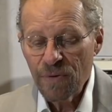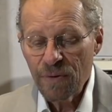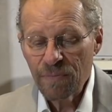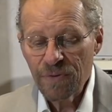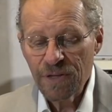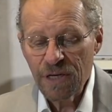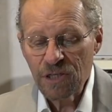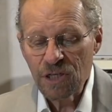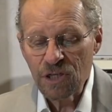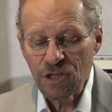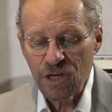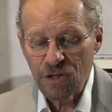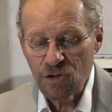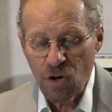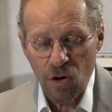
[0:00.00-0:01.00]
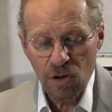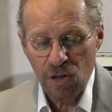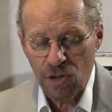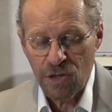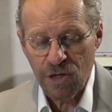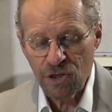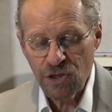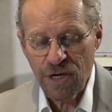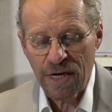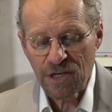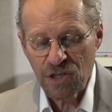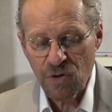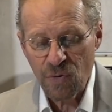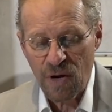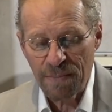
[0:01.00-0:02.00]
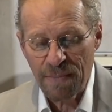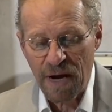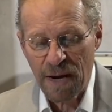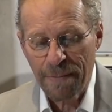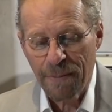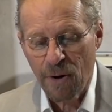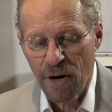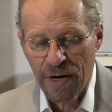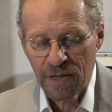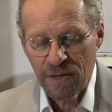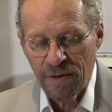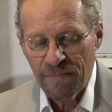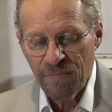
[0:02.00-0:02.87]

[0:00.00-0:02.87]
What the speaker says: this is total conjecture on my part.